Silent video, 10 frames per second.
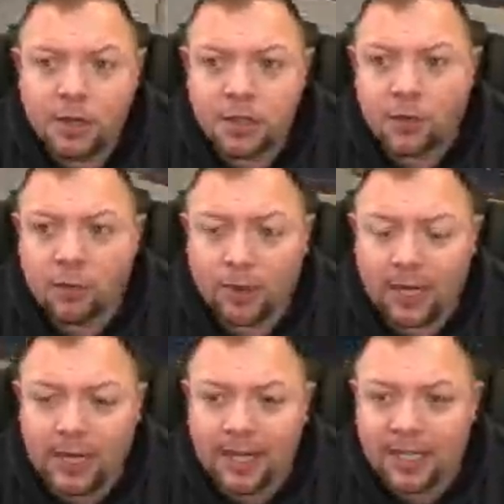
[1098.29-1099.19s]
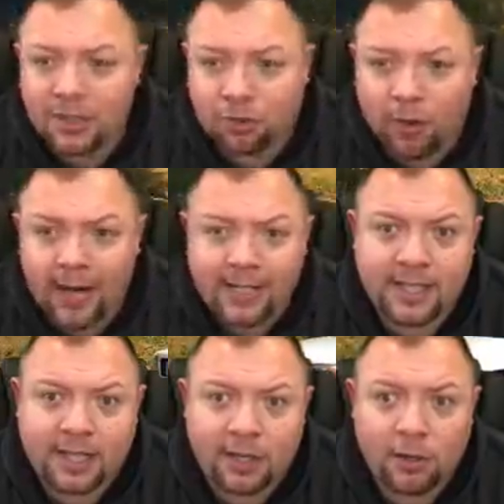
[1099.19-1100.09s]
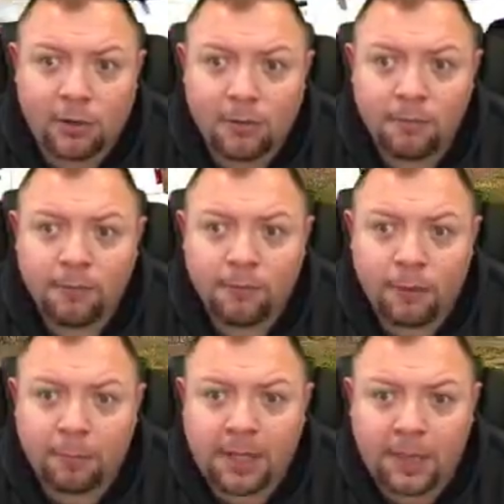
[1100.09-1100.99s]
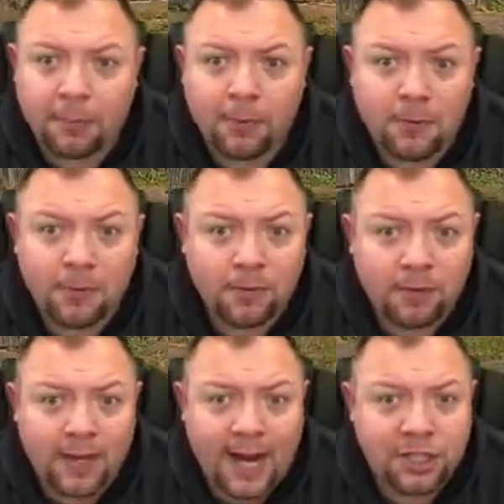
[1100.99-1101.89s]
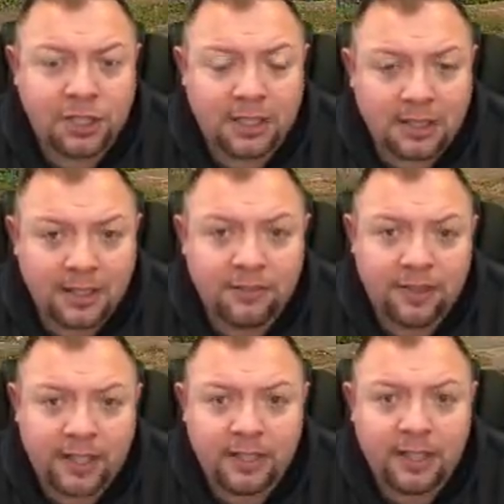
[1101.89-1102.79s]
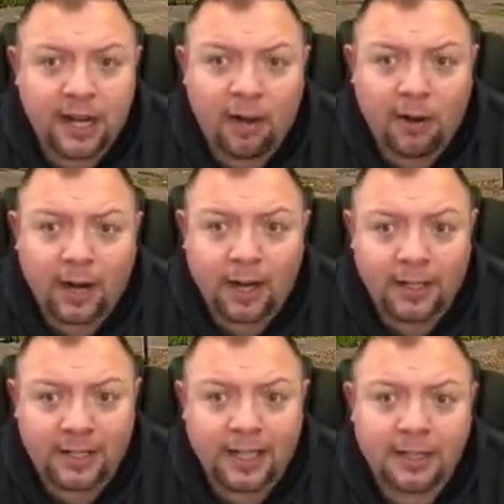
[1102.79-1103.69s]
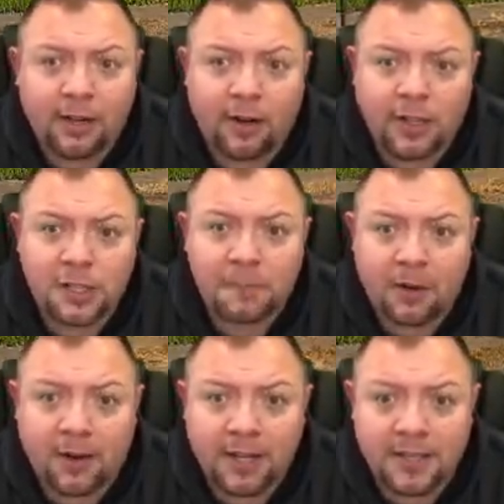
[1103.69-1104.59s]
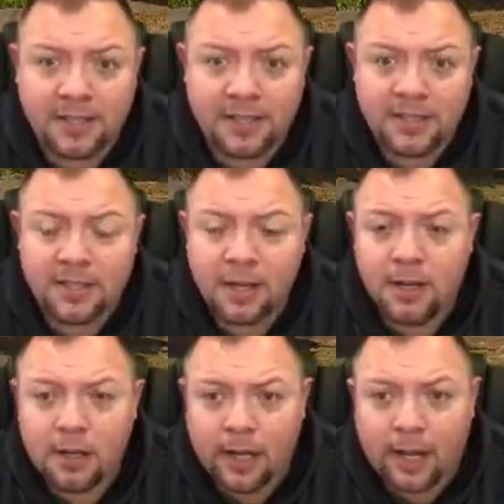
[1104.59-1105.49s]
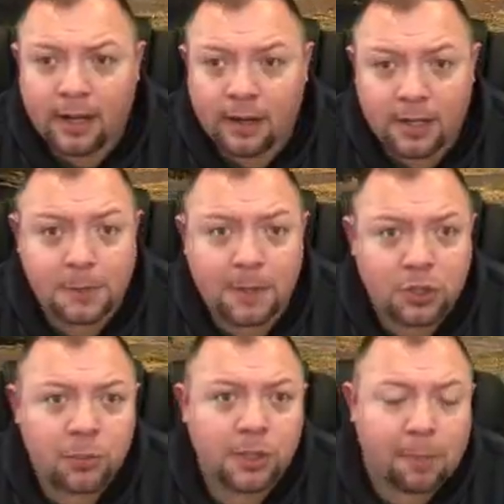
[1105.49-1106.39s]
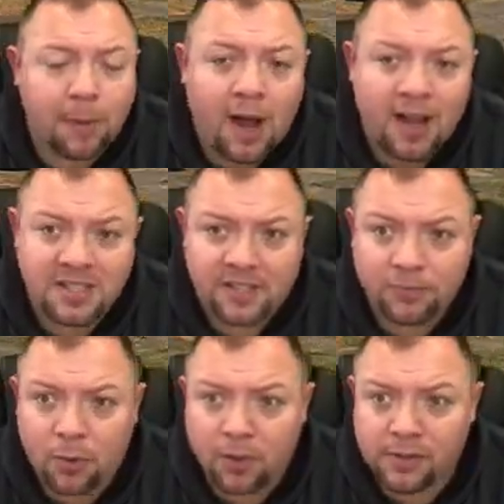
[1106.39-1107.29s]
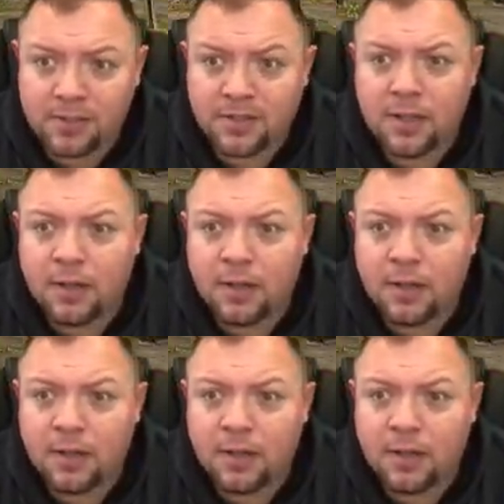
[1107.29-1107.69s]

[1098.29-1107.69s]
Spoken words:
So it is great to hear from people that actually live in the area and get their experiences, and especially when they're positive ones.